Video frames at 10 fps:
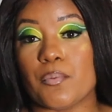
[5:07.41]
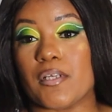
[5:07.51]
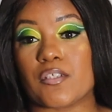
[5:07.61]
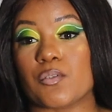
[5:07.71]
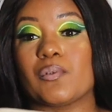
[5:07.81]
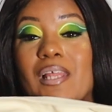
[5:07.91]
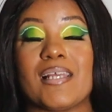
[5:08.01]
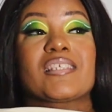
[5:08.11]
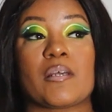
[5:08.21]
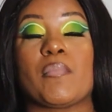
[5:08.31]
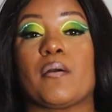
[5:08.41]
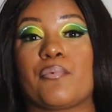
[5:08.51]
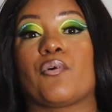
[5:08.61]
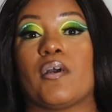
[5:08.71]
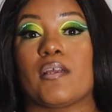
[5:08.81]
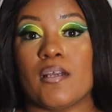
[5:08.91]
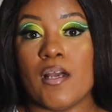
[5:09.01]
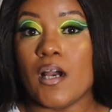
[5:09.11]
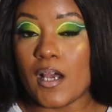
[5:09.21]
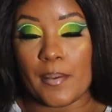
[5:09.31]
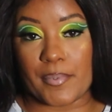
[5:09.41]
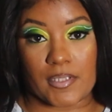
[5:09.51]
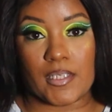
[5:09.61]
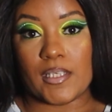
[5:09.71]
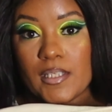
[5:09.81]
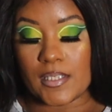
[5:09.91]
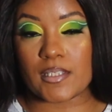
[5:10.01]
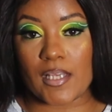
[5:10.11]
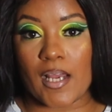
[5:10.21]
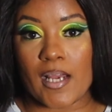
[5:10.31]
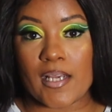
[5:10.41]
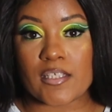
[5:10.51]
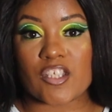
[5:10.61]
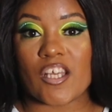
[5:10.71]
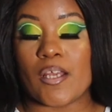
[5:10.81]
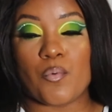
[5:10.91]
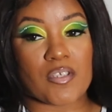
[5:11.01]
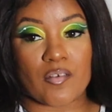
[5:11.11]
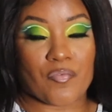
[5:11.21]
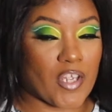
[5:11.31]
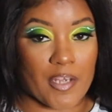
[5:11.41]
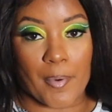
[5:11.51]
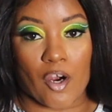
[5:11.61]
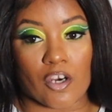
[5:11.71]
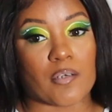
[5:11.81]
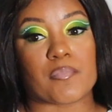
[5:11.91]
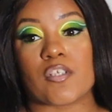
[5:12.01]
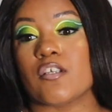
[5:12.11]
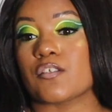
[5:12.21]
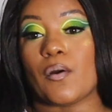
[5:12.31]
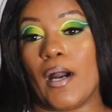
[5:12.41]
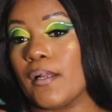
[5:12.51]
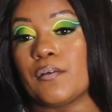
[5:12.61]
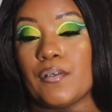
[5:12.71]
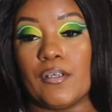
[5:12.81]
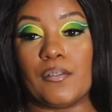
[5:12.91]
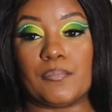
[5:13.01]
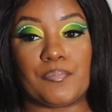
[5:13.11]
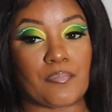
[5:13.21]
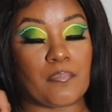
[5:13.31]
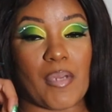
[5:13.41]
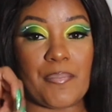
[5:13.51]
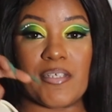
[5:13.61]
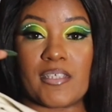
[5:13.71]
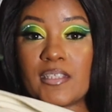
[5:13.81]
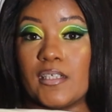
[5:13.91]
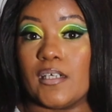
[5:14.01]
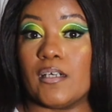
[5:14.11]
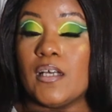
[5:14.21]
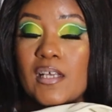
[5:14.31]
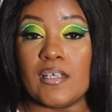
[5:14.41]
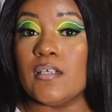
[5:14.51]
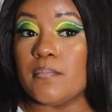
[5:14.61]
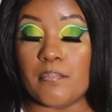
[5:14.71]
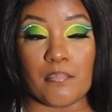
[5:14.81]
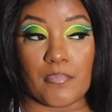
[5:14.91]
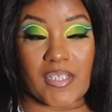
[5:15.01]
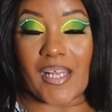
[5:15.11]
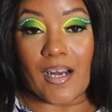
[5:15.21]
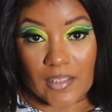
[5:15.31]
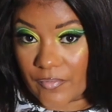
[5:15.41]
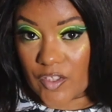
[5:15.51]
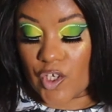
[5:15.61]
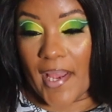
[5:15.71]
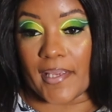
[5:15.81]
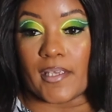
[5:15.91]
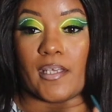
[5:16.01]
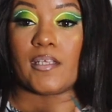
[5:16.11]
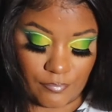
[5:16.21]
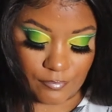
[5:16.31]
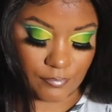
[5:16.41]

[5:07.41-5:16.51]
US too. Last time I brought a petite this size, it wasn't fitting my arms. So I don't know. Maybe it's the style of the jacket.